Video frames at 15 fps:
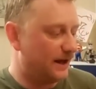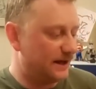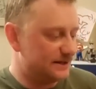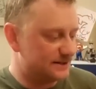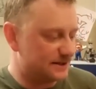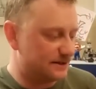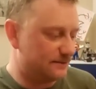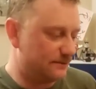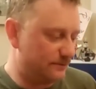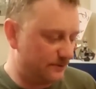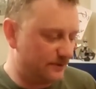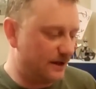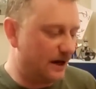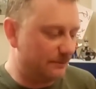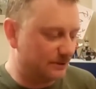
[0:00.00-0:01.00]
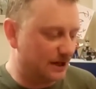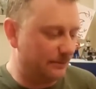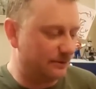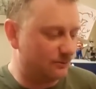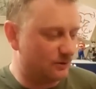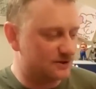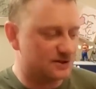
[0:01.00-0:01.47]
and
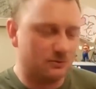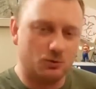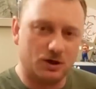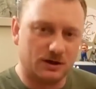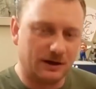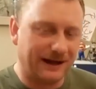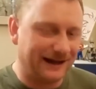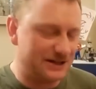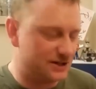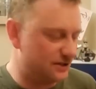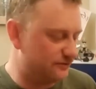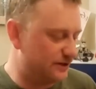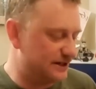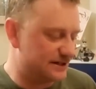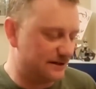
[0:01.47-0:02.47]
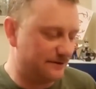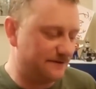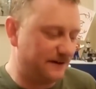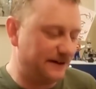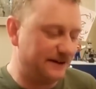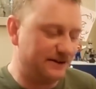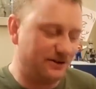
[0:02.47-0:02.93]
upcoming ones that weren't actually released.
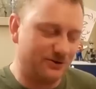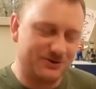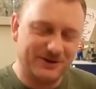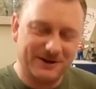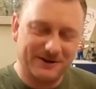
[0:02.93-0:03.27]
A funny